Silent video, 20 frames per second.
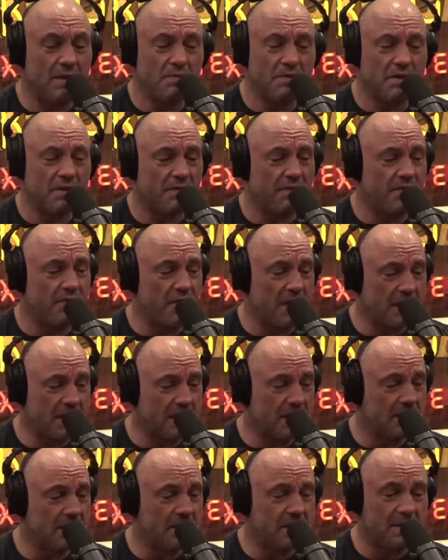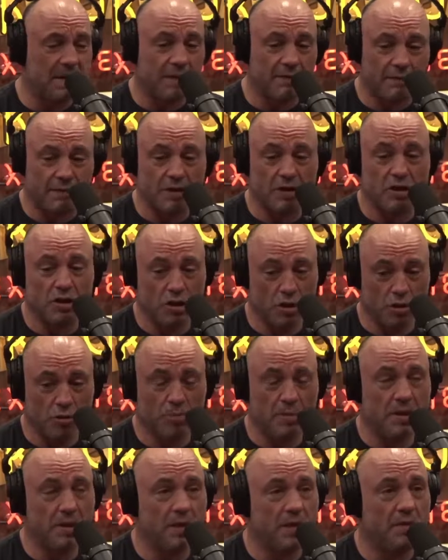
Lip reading: was a fucking different human.